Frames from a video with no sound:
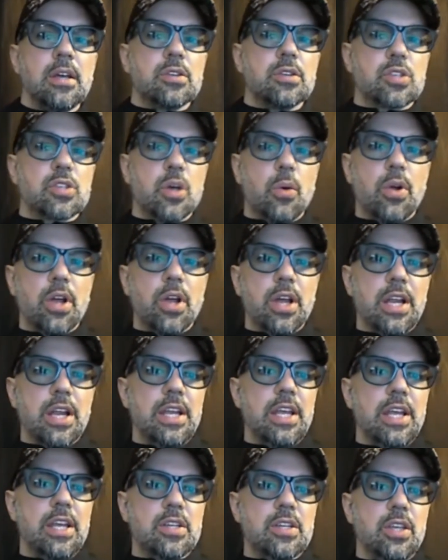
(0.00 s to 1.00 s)
So we're going to
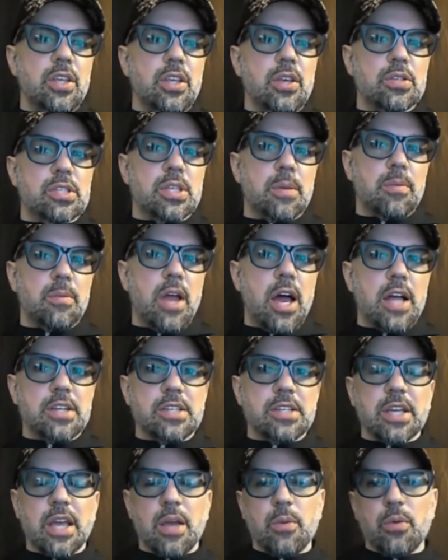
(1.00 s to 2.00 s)
need to use some
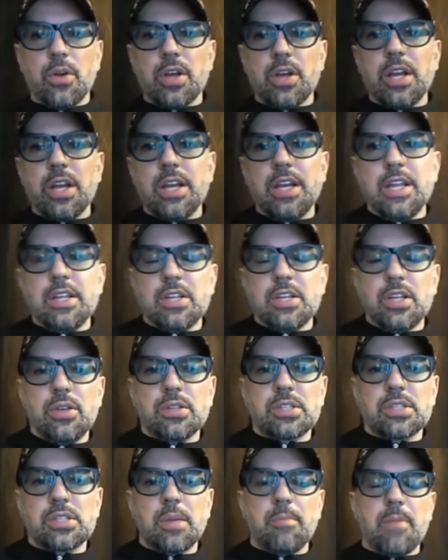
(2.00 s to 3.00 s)
logic, and we're going to need to
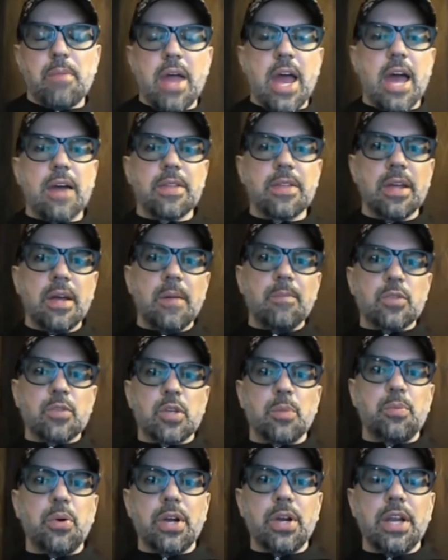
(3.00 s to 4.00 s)
use some math
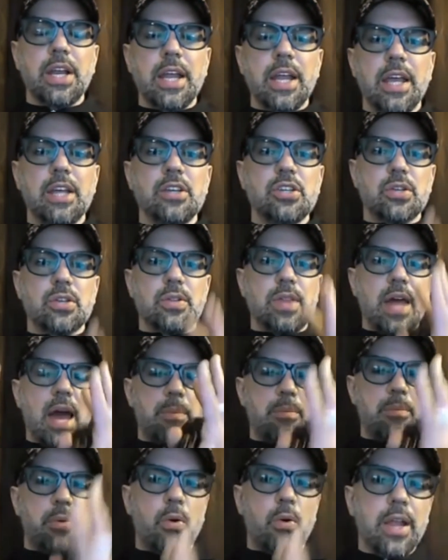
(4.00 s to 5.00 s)
to put it into
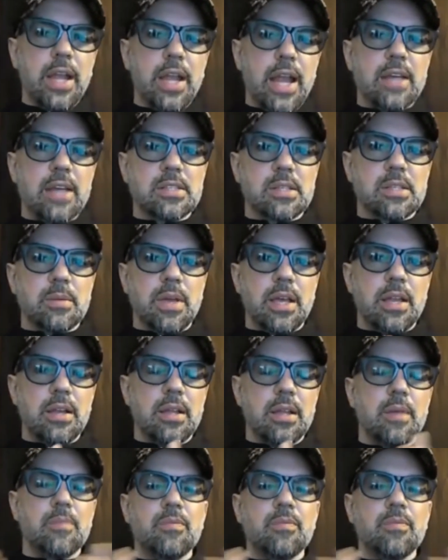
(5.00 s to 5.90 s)
that point estimate